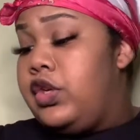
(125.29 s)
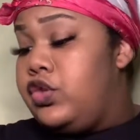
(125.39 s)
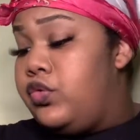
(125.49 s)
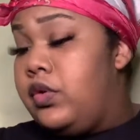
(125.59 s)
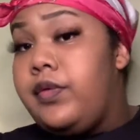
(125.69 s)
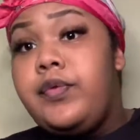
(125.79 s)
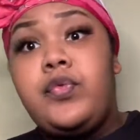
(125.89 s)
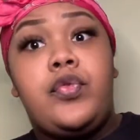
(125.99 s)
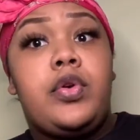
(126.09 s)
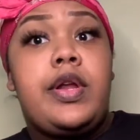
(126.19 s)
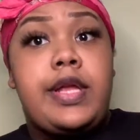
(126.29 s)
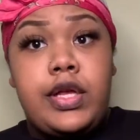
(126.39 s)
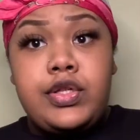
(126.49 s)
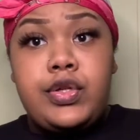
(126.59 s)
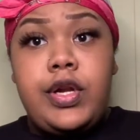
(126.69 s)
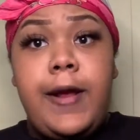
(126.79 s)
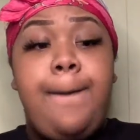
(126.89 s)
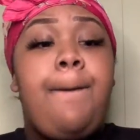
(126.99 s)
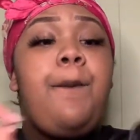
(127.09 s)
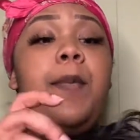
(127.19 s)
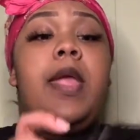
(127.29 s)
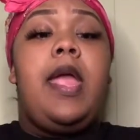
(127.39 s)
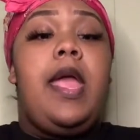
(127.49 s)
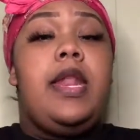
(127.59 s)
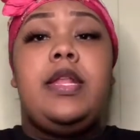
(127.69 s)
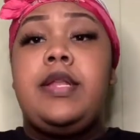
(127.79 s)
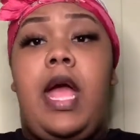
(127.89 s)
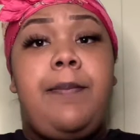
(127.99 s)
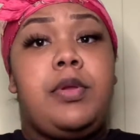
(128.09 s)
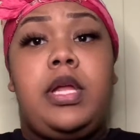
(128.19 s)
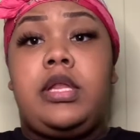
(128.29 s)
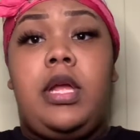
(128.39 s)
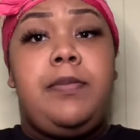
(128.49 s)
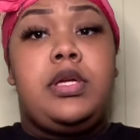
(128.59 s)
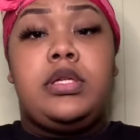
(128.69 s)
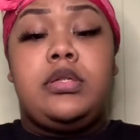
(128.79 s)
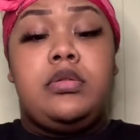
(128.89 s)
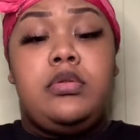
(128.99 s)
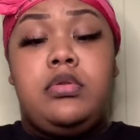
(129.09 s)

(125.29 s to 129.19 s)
to do a review for it yesterday. And it didn't happen like that because